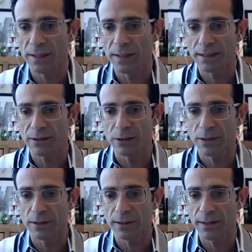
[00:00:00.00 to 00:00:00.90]
that you
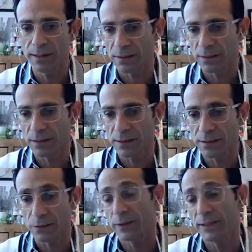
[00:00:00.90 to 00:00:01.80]
can hear us,
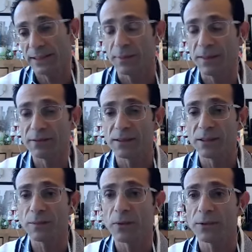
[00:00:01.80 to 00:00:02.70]
or at least me for this
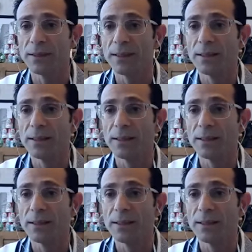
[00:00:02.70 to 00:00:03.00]
point,